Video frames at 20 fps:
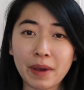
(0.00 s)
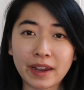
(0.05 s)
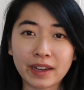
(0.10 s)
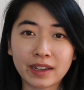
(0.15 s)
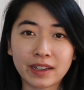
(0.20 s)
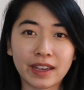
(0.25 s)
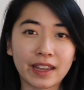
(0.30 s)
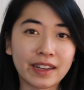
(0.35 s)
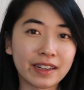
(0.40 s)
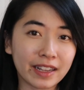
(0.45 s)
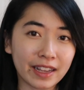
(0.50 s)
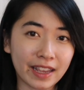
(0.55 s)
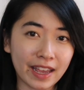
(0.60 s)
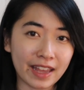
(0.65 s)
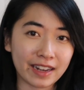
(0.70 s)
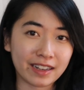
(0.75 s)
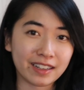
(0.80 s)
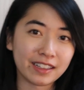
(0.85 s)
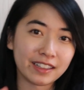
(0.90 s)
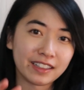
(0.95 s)
bank and they
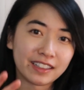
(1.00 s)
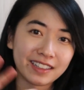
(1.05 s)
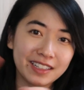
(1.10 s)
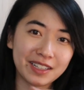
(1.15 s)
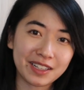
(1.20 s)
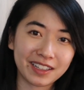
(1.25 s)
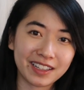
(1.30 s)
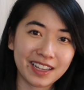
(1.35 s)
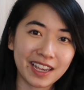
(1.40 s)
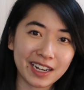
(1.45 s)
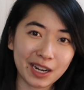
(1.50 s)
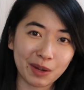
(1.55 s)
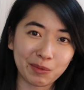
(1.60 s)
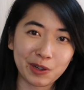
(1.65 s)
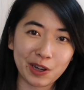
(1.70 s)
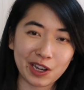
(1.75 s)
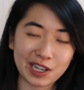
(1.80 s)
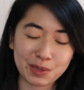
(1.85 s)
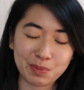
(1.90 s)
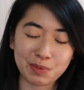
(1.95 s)
had a
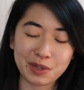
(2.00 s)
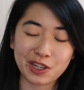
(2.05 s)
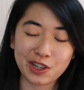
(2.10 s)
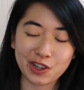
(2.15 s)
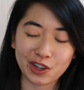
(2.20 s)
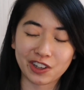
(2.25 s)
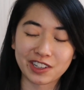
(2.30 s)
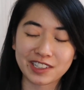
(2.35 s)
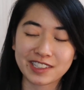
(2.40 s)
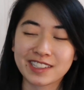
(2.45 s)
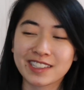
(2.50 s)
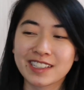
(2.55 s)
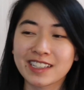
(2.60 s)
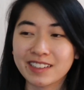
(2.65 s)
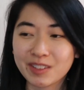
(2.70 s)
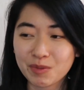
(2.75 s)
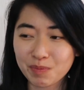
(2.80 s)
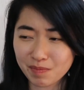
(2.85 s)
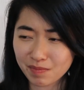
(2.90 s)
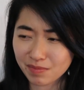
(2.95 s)
KWSP kiosk.
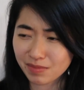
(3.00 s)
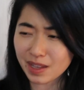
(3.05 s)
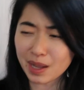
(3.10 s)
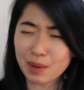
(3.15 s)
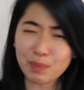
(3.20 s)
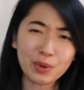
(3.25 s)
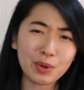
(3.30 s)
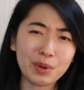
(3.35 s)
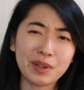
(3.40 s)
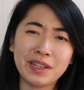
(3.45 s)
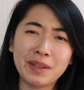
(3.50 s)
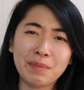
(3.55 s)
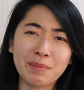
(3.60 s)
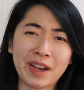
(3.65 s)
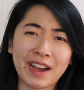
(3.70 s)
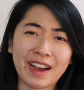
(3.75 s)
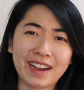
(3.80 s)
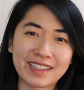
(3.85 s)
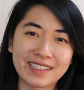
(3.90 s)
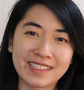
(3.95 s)
Put in
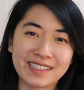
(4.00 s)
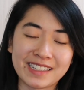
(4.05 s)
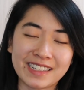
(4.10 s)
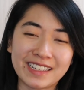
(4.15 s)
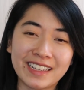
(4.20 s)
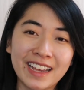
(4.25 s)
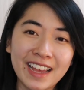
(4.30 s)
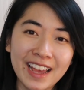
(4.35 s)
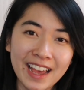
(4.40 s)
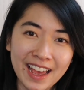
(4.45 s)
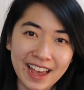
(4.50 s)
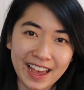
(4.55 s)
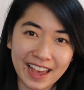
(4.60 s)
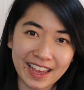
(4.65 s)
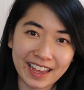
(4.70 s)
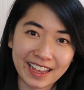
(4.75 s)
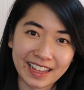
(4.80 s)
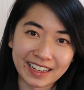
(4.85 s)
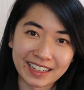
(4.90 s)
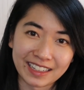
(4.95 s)
my IC
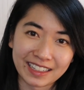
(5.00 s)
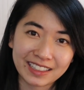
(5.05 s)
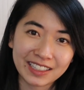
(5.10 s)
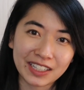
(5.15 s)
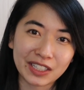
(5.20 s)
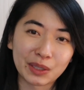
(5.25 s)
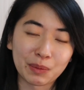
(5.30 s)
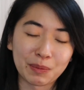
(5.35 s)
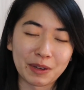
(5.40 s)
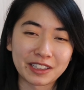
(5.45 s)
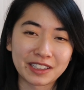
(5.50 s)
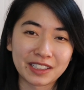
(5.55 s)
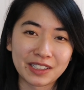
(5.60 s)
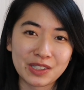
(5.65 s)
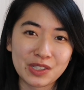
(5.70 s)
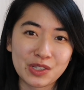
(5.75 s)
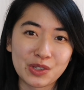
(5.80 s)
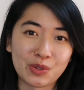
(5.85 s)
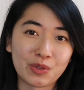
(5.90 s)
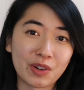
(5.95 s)
and click the
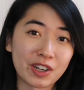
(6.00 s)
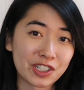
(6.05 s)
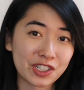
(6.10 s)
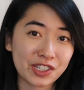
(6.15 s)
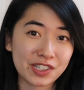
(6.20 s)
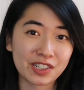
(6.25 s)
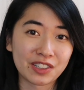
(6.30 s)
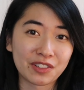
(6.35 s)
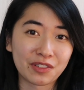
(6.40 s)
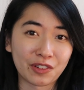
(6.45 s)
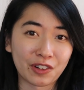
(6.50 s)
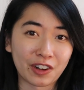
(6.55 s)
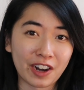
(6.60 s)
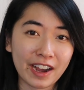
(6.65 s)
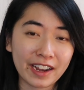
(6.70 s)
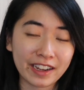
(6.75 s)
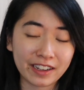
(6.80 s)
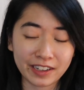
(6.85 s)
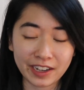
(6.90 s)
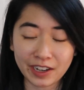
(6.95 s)
button to register for
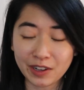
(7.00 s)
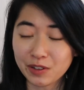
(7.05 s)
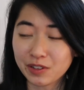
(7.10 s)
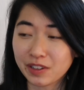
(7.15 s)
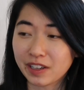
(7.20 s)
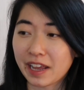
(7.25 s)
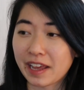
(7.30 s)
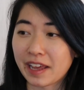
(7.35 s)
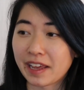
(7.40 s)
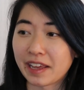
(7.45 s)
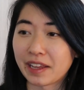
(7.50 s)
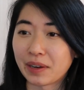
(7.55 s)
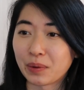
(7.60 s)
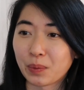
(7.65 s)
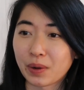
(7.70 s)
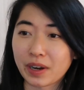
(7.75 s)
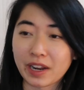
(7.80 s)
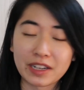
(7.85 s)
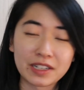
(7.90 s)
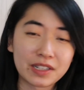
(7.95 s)
i-Akaun, and
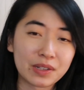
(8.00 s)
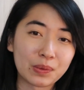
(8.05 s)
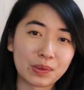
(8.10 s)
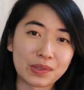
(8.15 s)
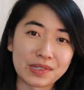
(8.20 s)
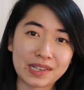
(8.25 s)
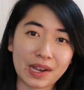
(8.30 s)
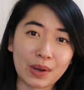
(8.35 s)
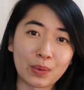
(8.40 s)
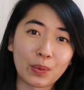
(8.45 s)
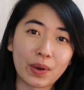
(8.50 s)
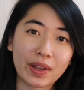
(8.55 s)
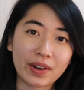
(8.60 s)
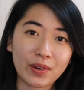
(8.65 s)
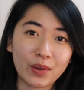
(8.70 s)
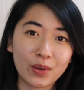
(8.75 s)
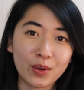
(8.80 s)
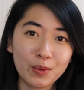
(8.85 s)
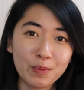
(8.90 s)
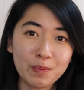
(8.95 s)
what I did was I went
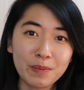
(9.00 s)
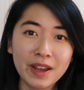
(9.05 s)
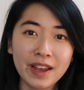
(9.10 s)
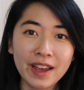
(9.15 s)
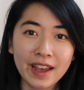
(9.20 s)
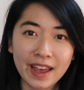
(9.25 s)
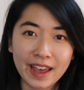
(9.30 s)
home